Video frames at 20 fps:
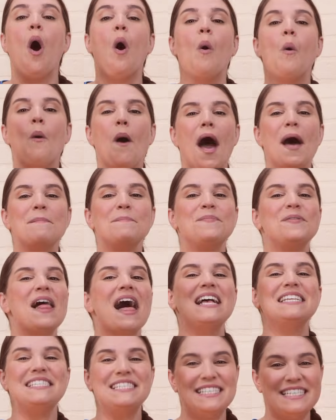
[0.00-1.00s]
One
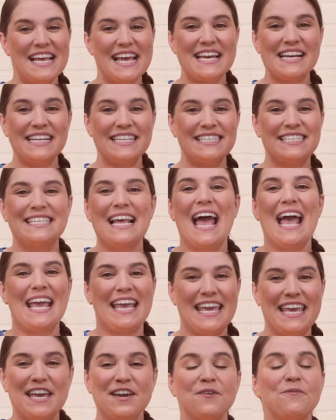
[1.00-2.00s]
plus six
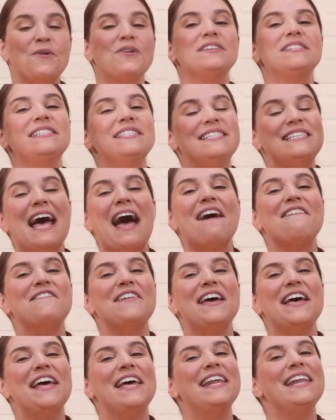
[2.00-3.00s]
equals
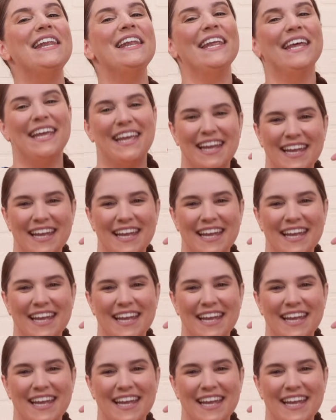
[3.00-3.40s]
seven.